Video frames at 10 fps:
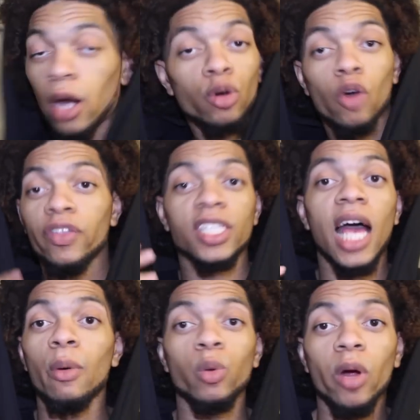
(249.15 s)
I don't know if this is
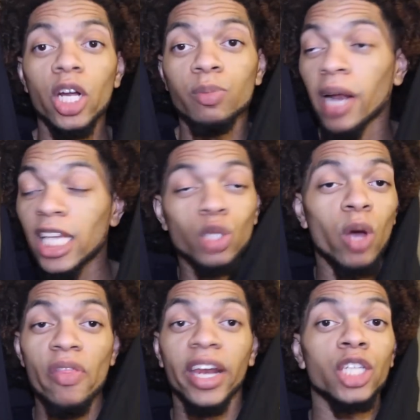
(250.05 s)
how it works, but I
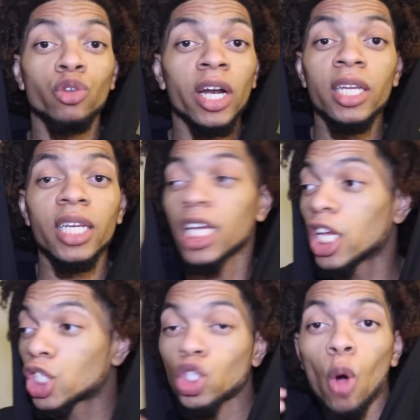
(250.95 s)
swear that adrenaline
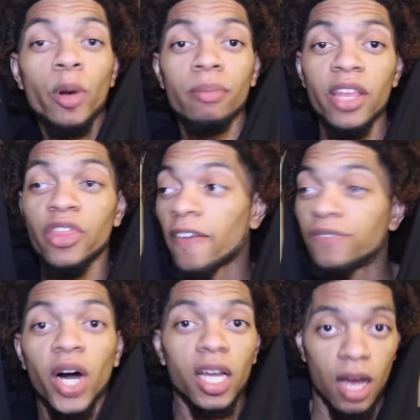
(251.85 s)
sobered me the fuck